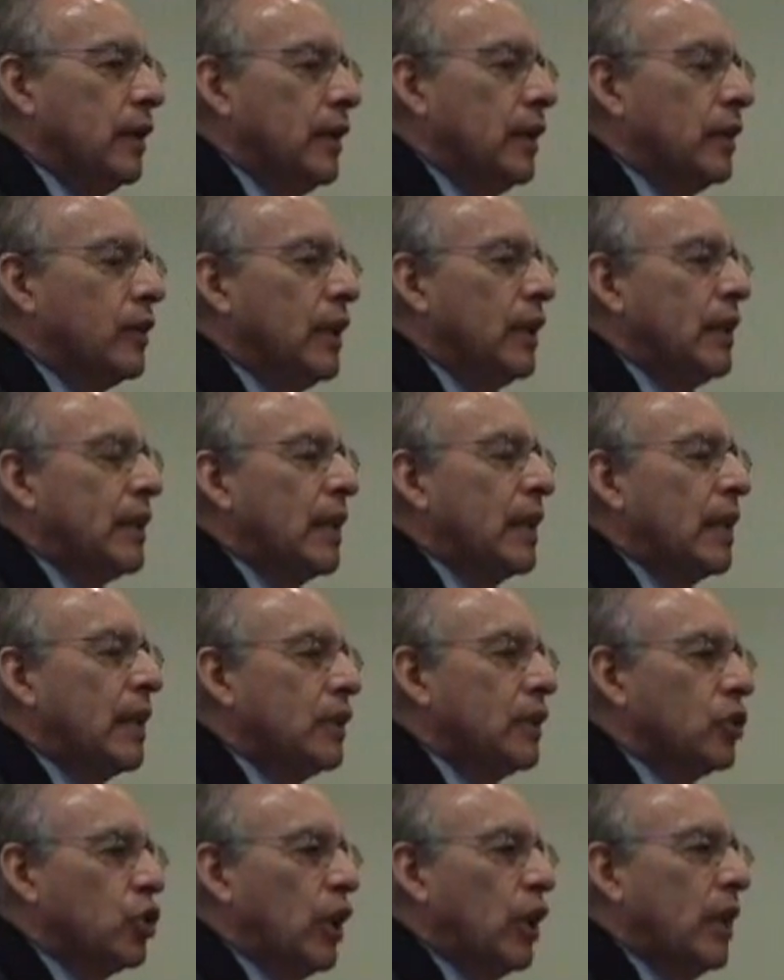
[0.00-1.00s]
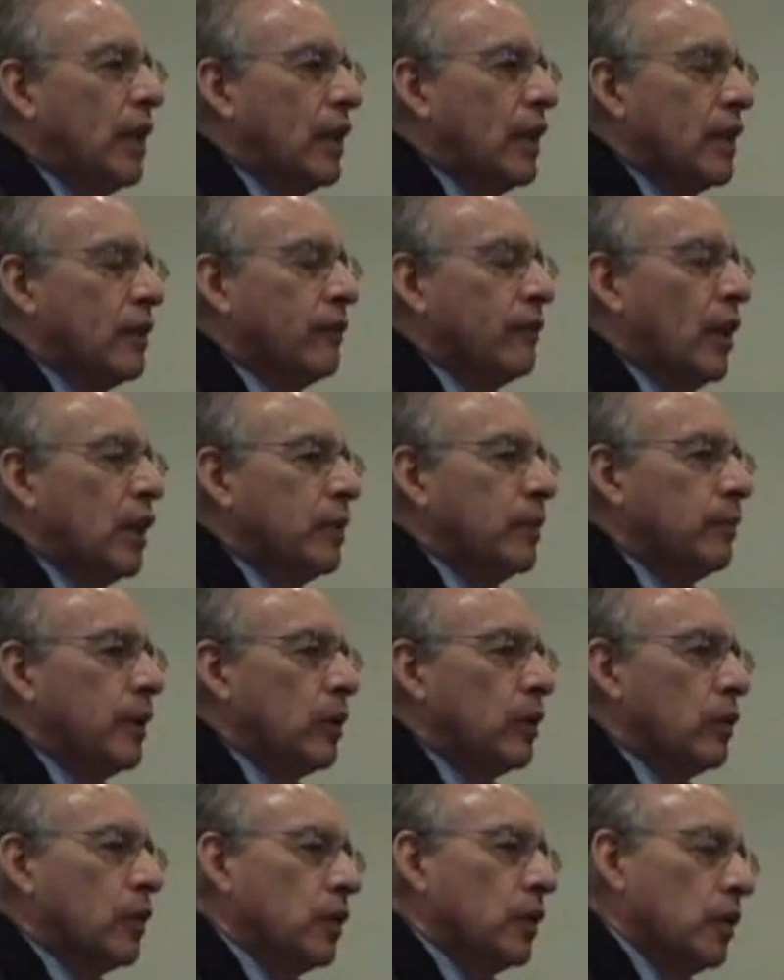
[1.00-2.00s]
increases in trade and
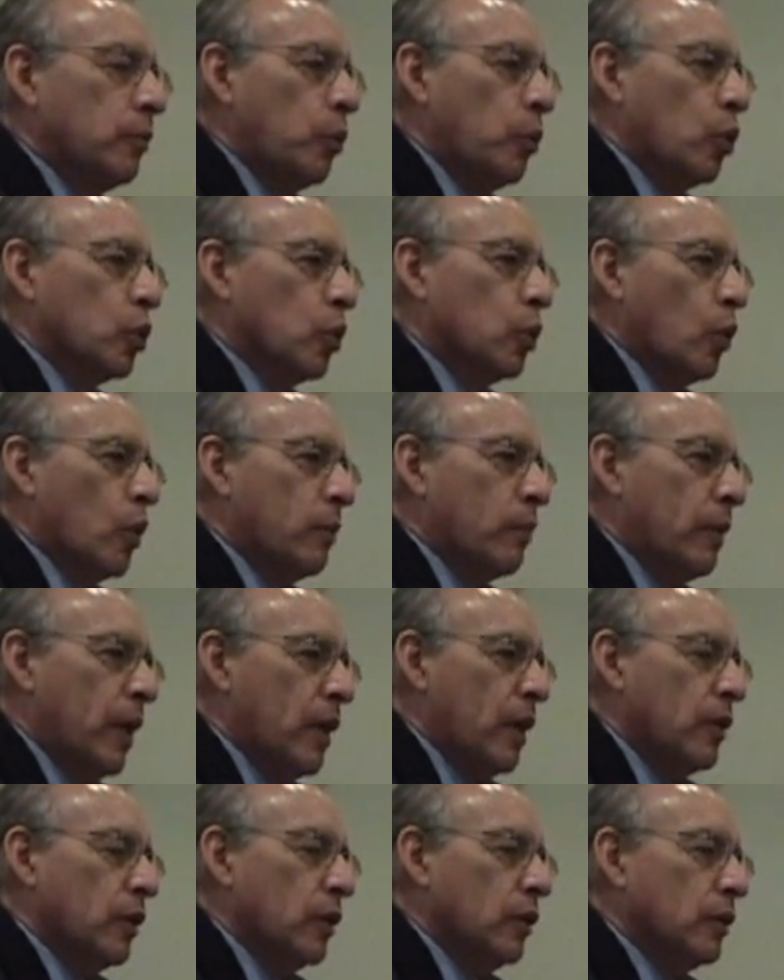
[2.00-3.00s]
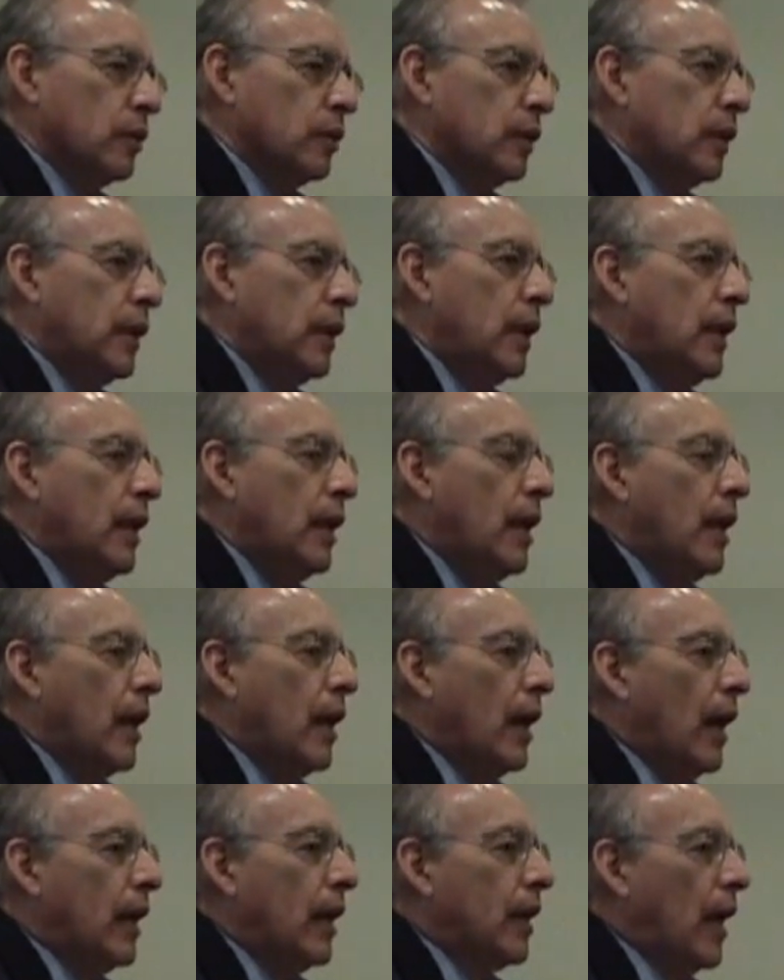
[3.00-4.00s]
investment during the post-war period,
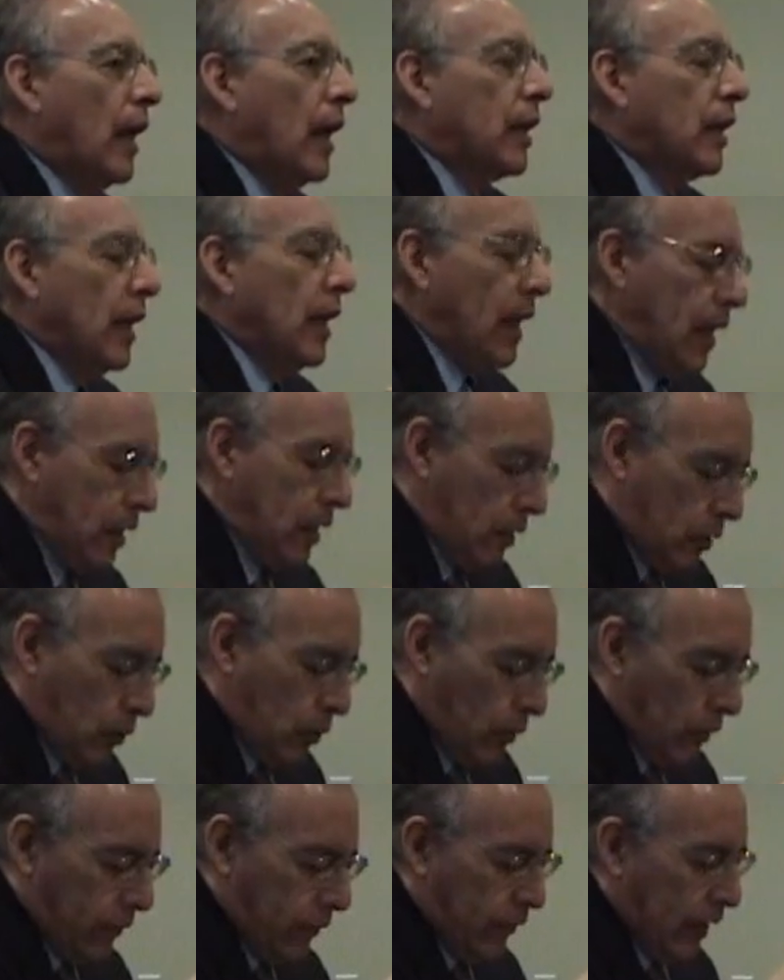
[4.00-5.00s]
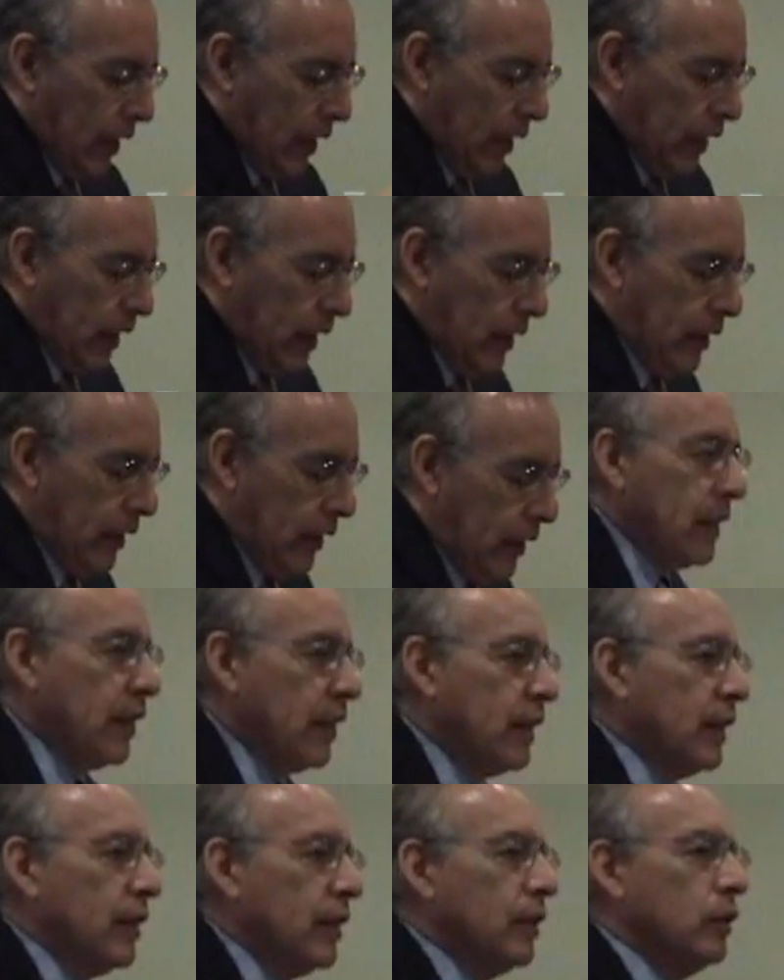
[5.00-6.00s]
and had led to a fairly
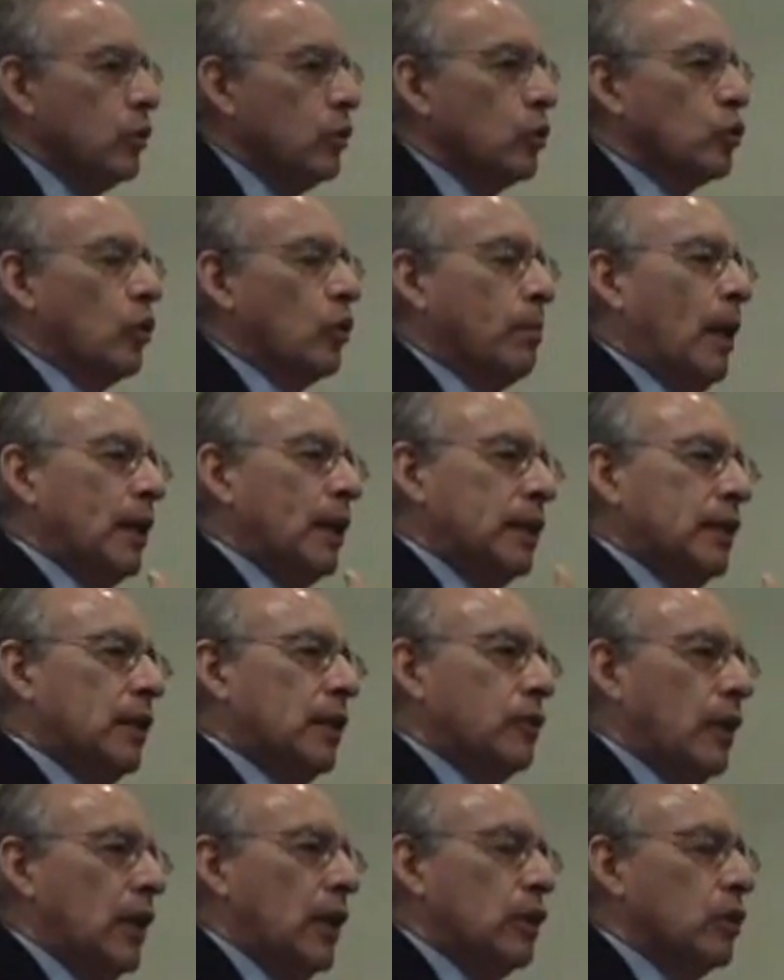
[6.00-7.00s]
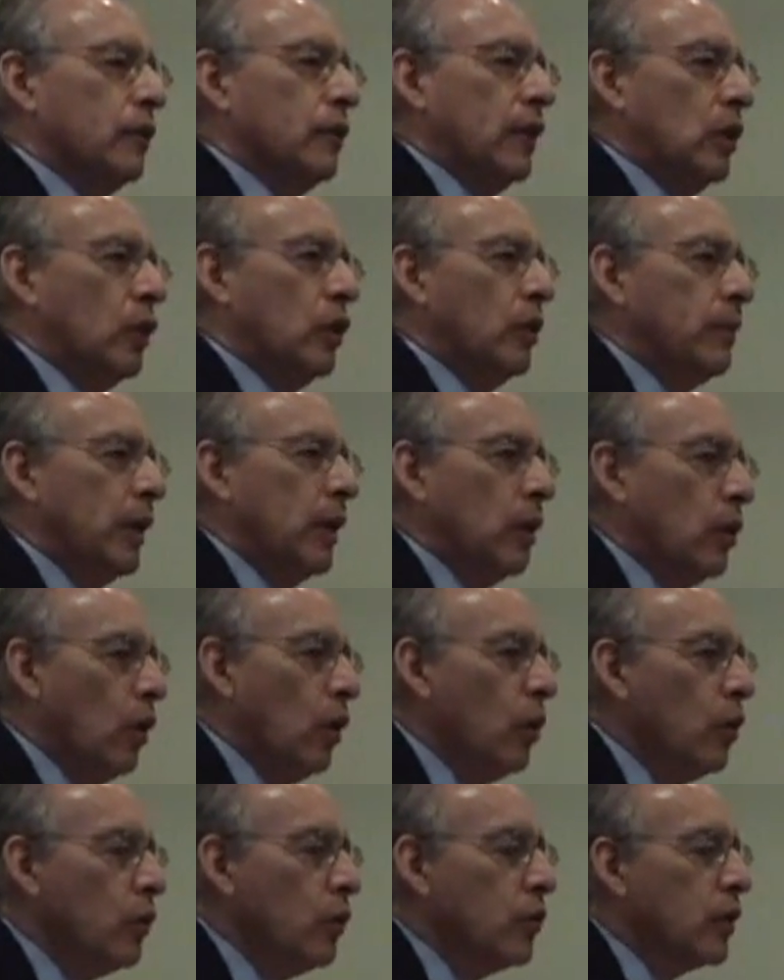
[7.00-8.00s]
robust rates of economic
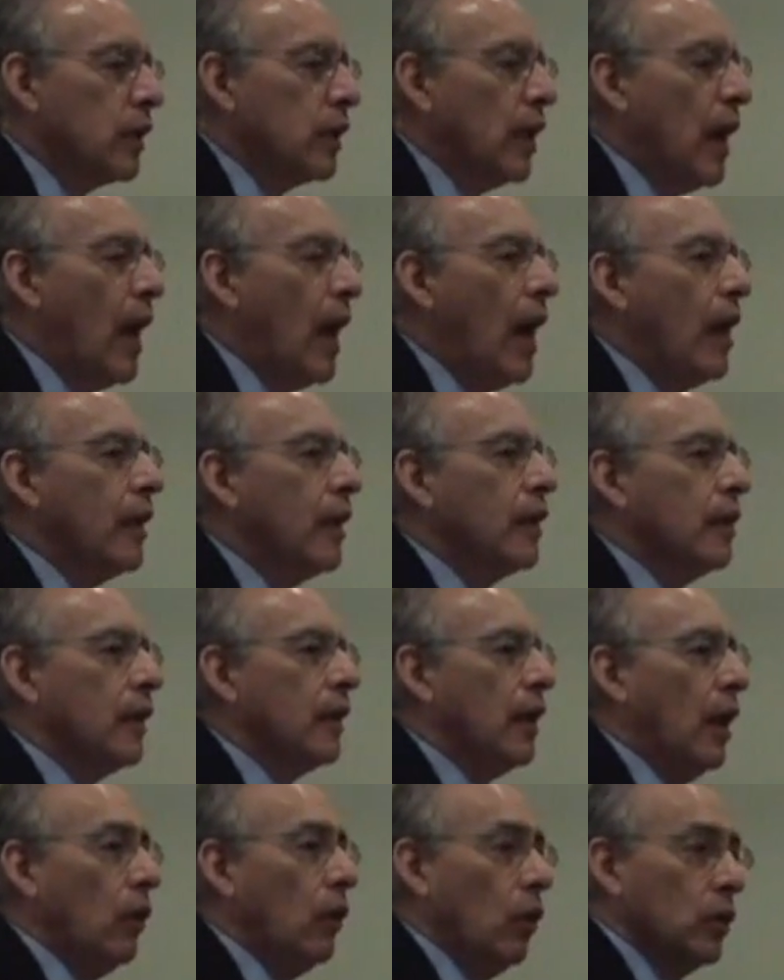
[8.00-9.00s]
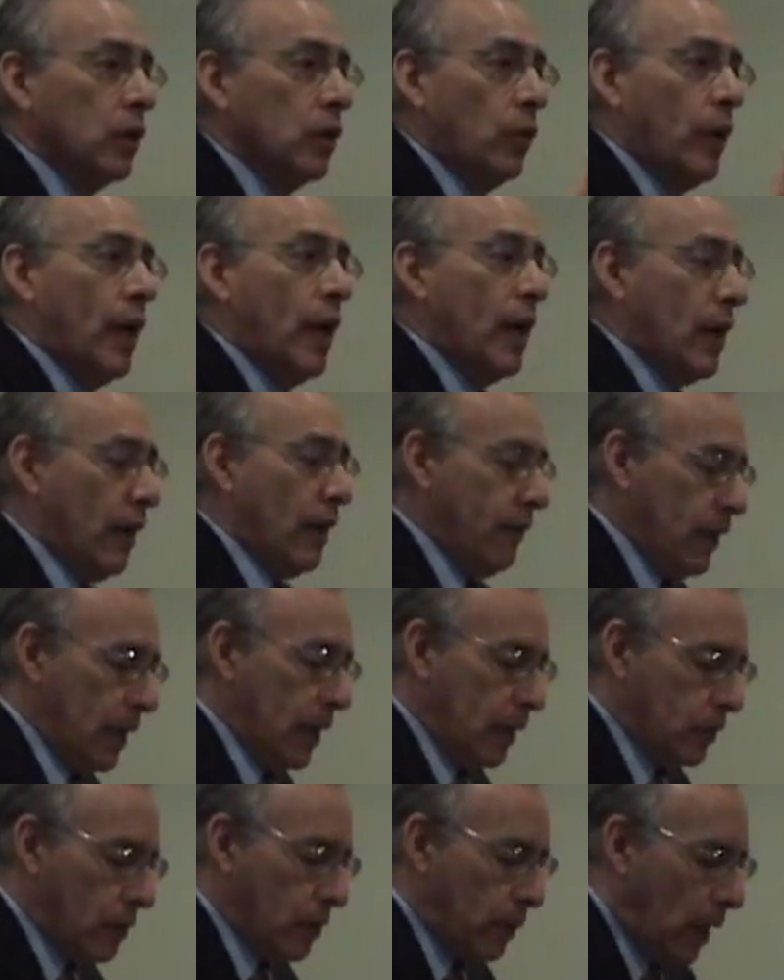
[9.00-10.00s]
growth, and along the way a
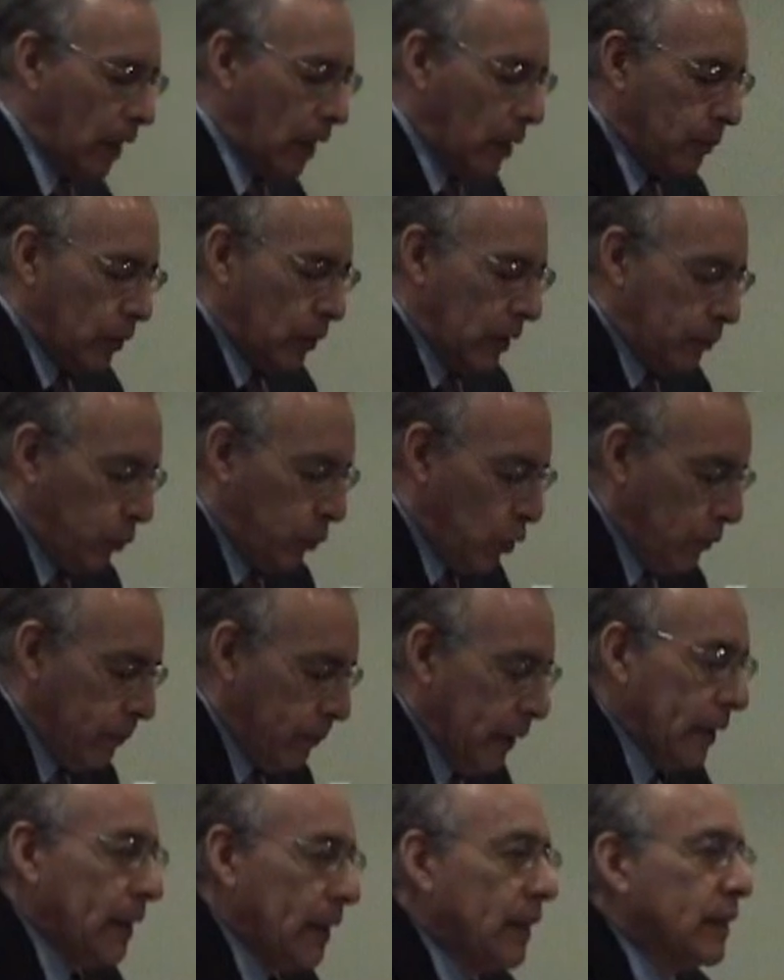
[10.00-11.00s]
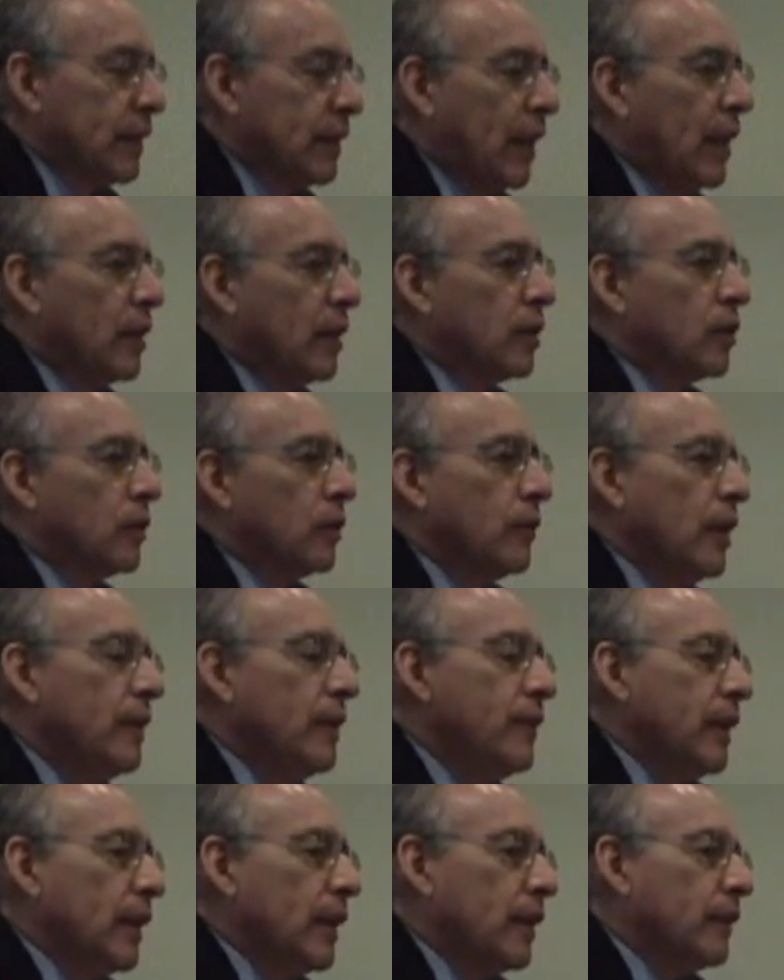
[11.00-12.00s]
very remarkable improvement in standards of
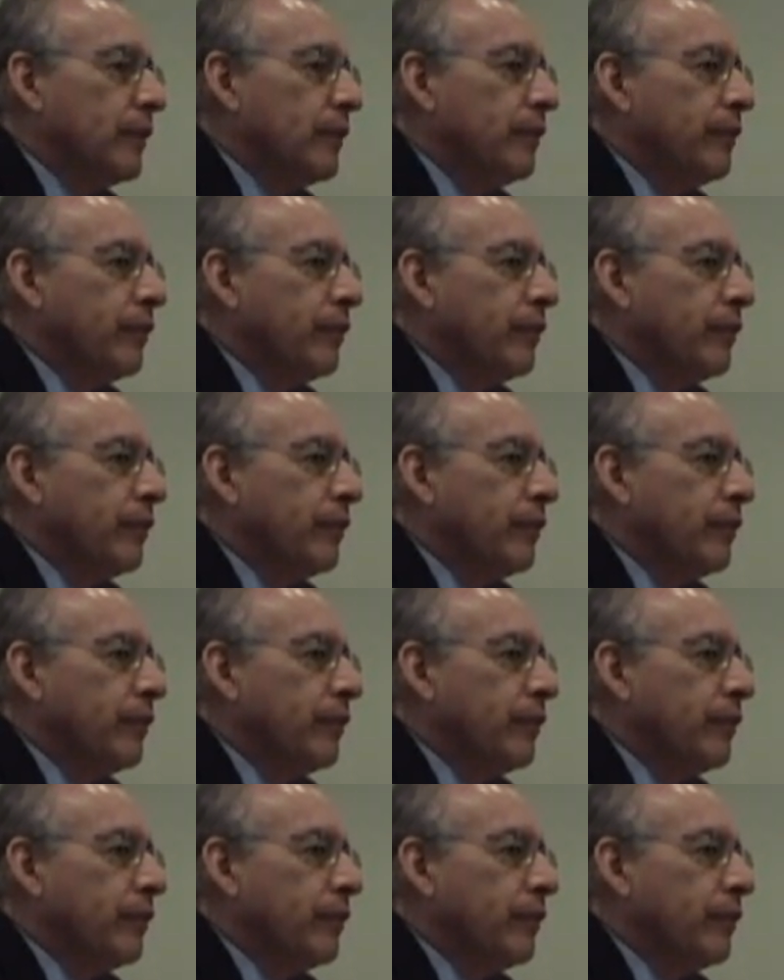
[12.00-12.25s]
living.